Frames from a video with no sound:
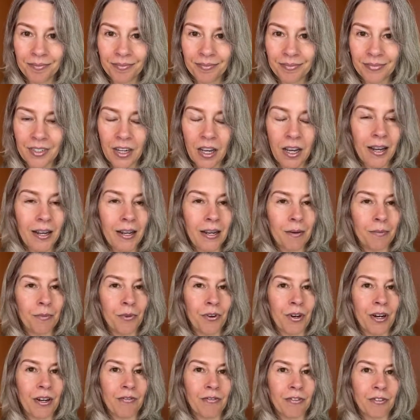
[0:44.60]
I'm
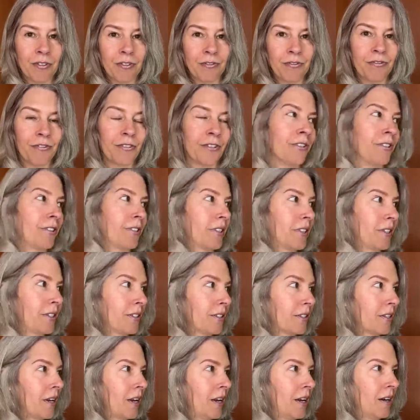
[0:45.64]
grateful for this
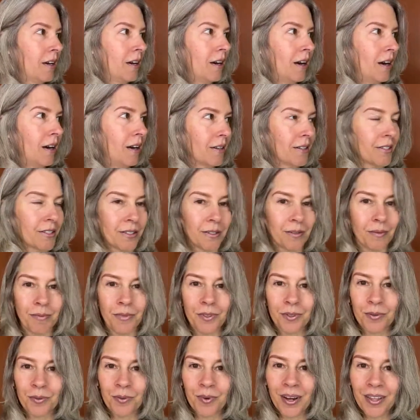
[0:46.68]
awesome
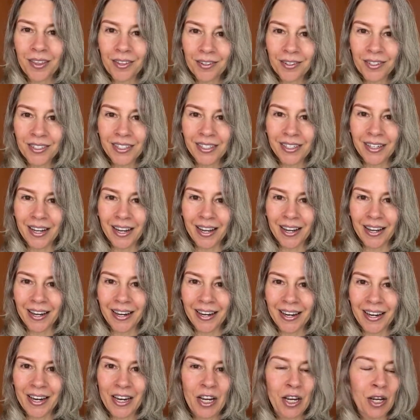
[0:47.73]
weather
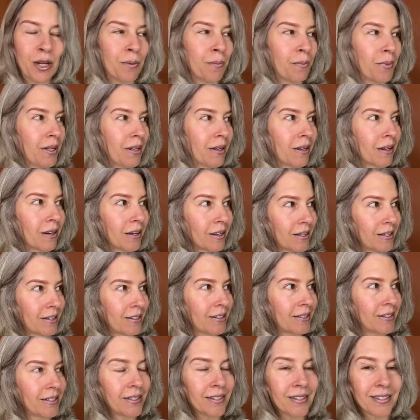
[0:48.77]
today
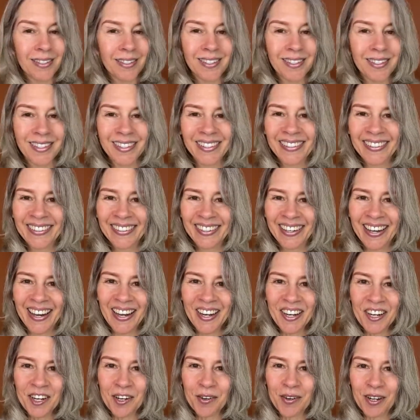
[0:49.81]
because I can
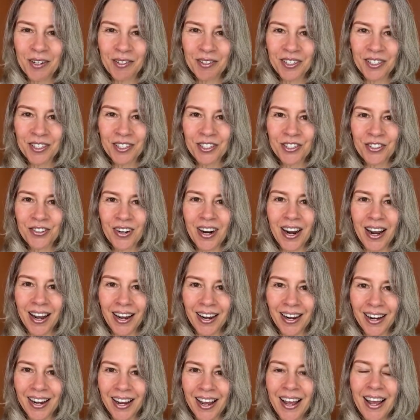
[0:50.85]
go out to the
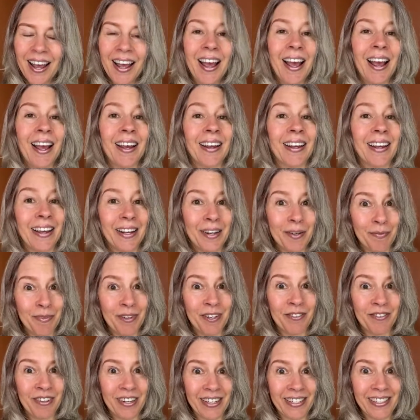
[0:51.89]
track and get a bit of
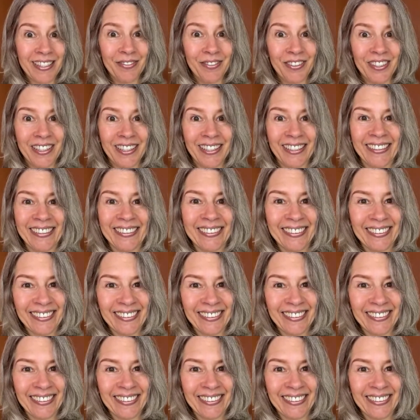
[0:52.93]
activity.